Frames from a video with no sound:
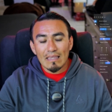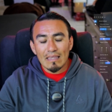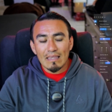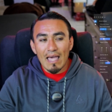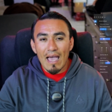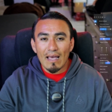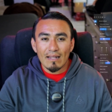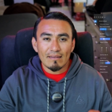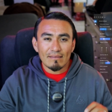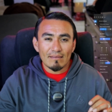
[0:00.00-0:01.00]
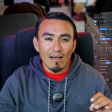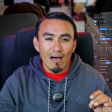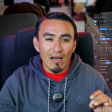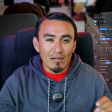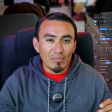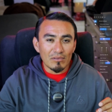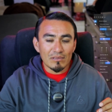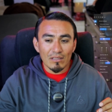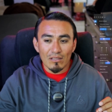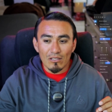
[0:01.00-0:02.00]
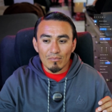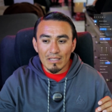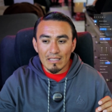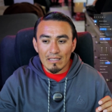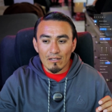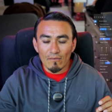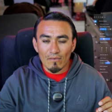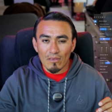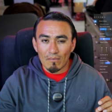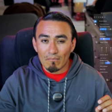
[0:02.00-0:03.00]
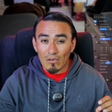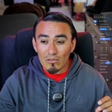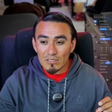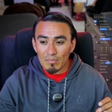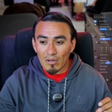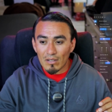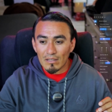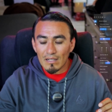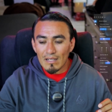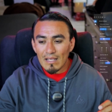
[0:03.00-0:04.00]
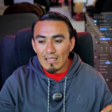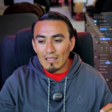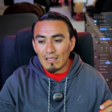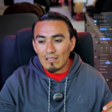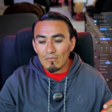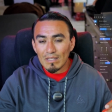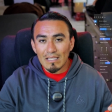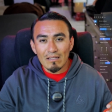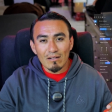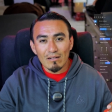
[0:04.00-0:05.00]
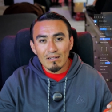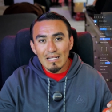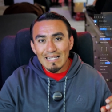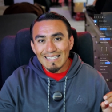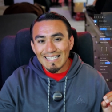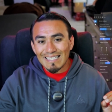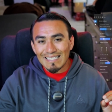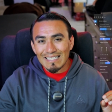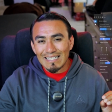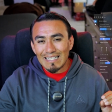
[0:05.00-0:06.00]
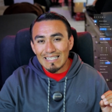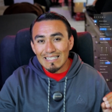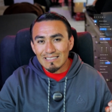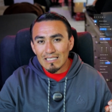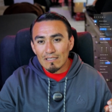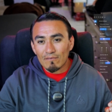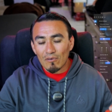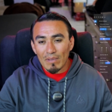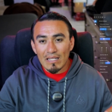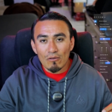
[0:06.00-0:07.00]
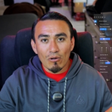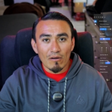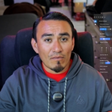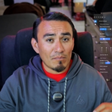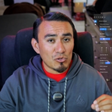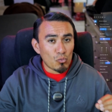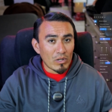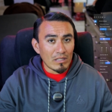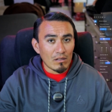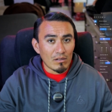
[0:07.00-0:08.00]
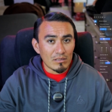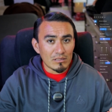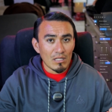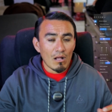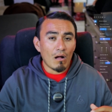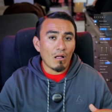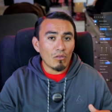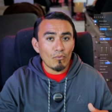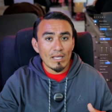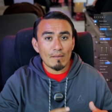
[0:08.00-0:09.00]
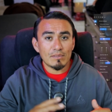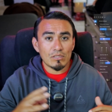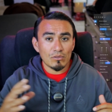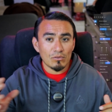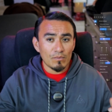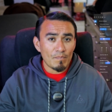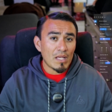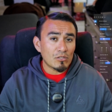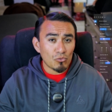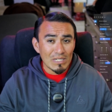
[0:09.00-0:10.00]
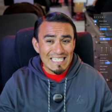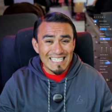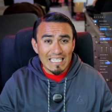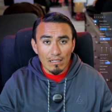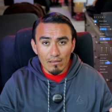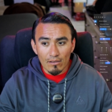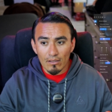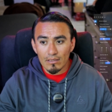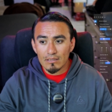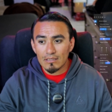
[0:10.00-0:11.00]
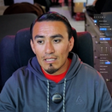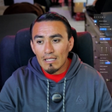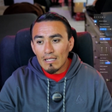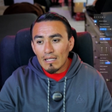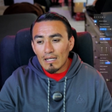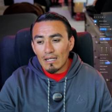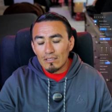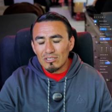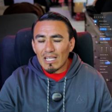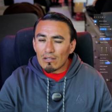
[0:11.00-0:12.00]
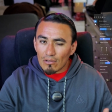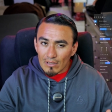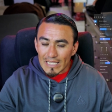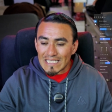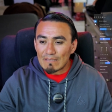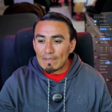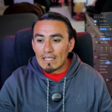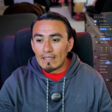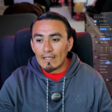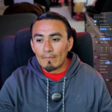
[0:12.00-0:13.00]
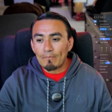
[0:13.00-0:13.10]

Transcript: that audible to the human ear for the most part. The human ear can listen from anywhere from 20 hertz all the way up to 20 kilohertz, uh, generally speaking.